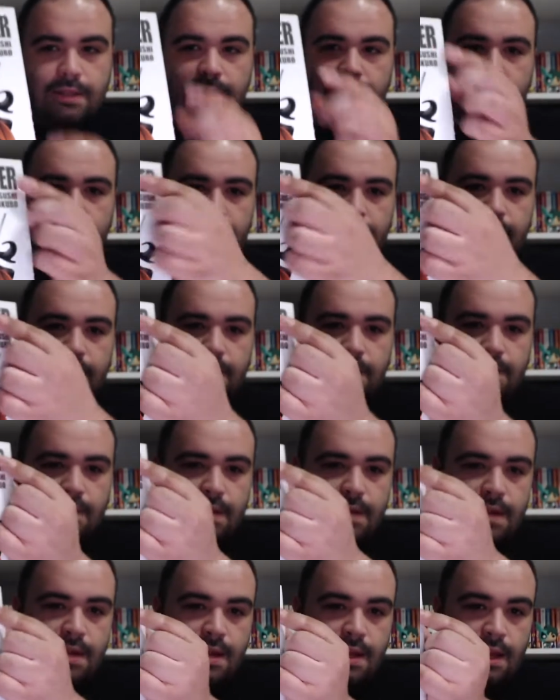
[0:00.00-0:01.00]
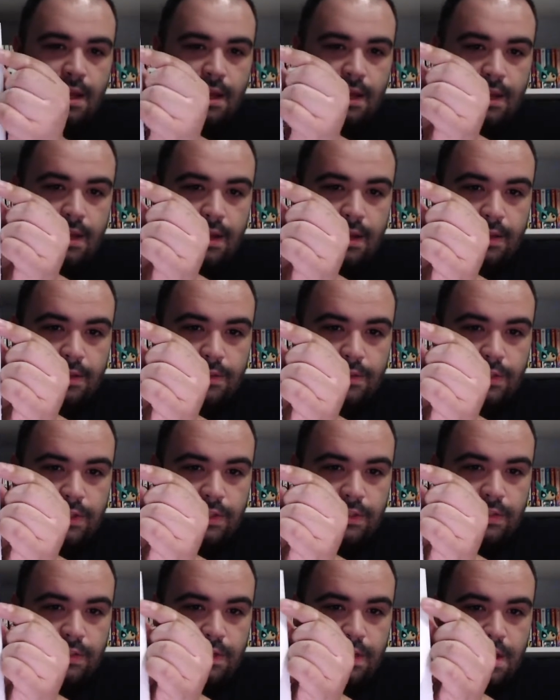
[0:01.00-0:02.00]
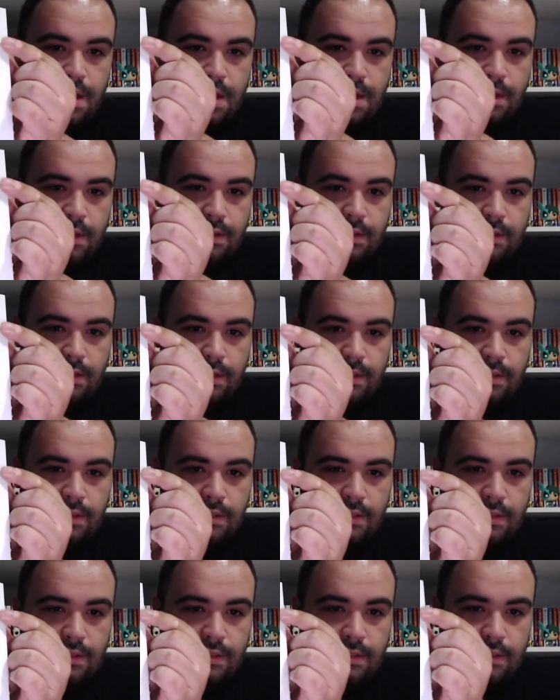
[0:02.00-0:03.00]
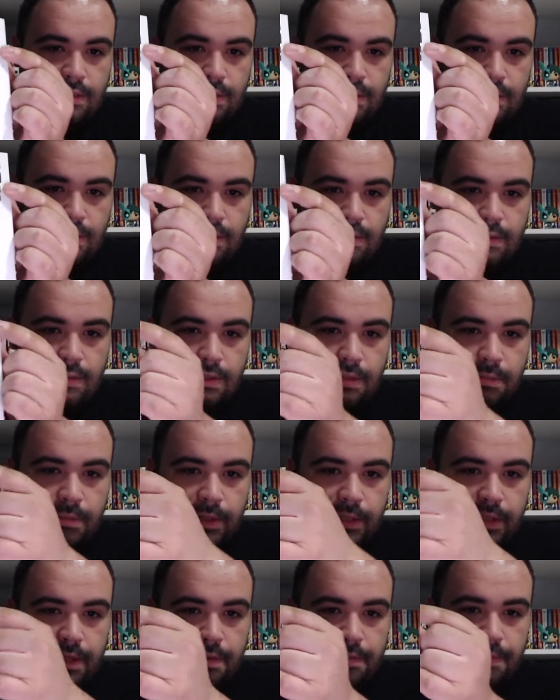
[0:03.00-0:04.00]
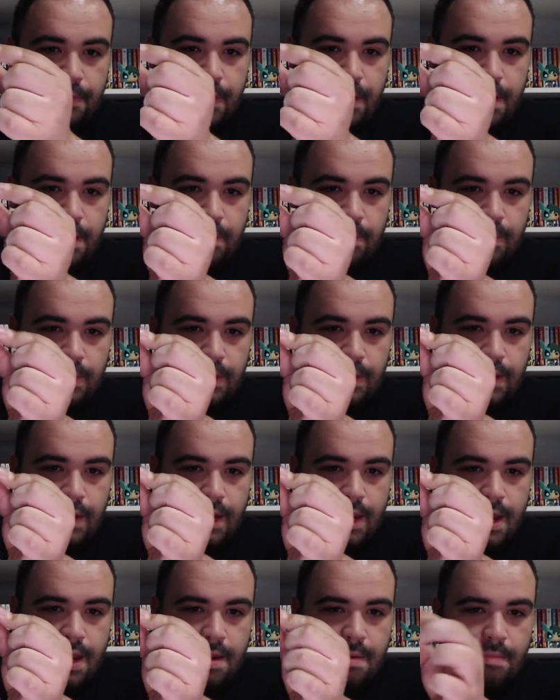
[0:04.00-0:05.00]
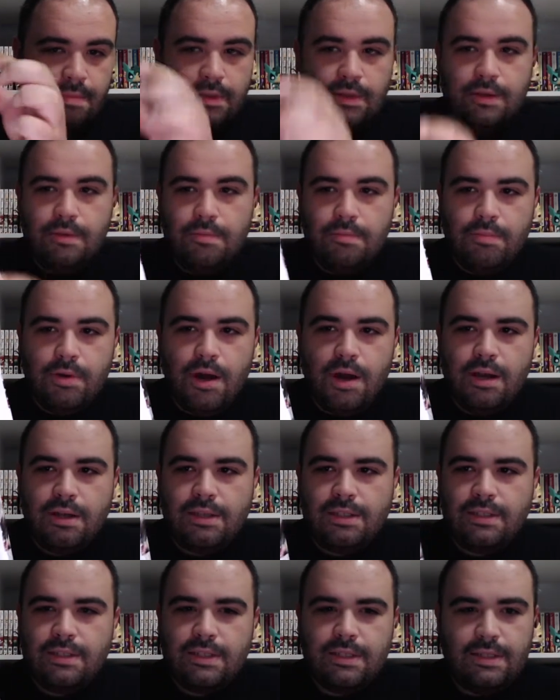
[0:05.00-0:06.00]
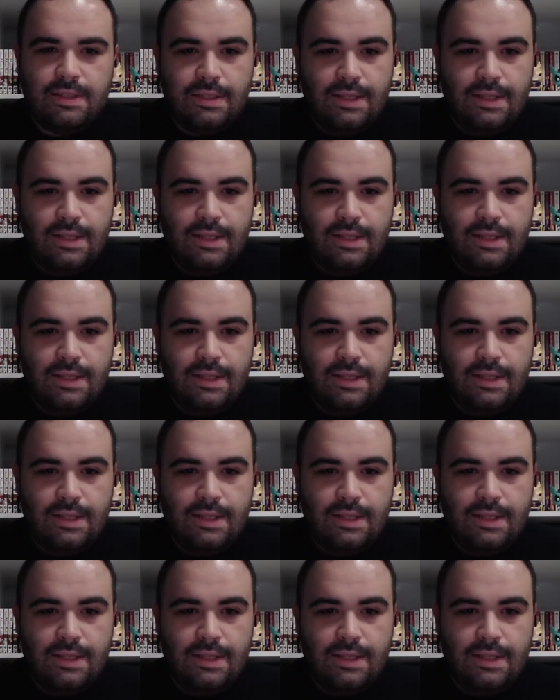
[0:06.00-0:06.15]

This is, uh, as you can see, it's a little bit different here with the name embossed.